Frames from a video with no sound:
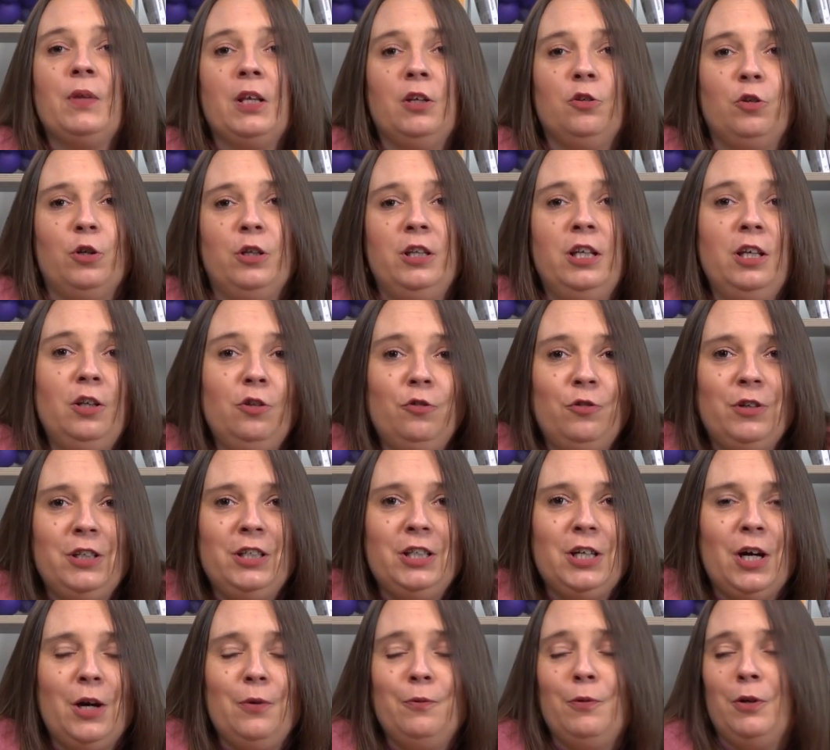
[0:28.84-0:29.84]
So in this
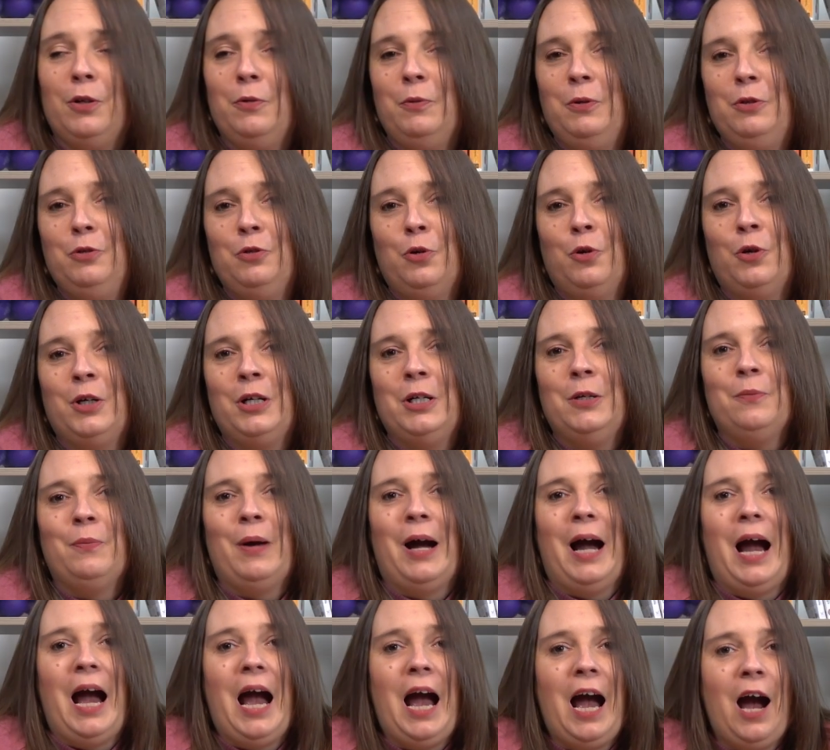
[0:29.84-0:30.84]
video, I'm going to be talking
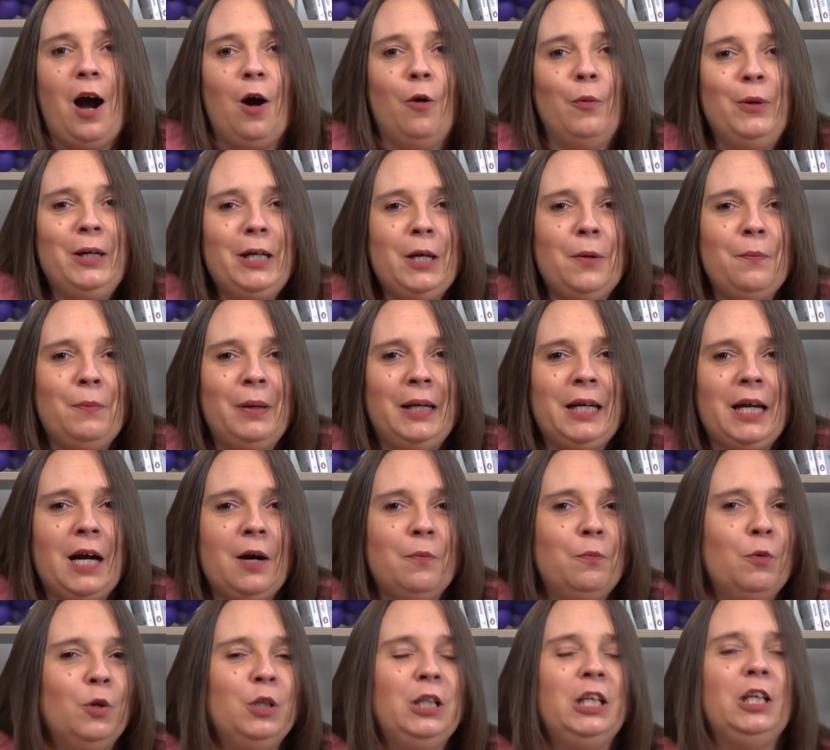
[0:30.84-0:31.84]
about how we can make our
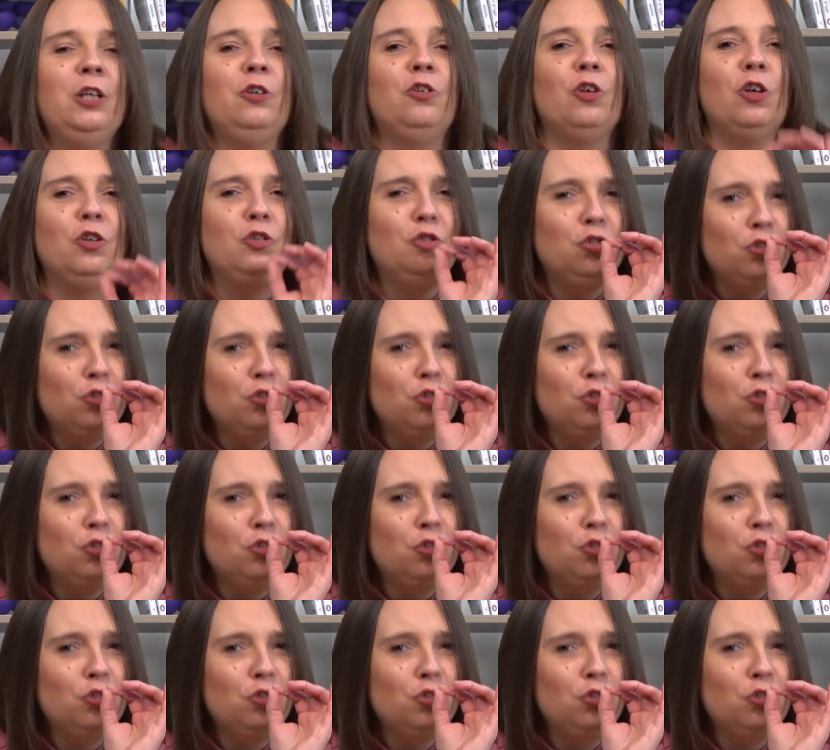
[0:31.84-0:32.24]
mornings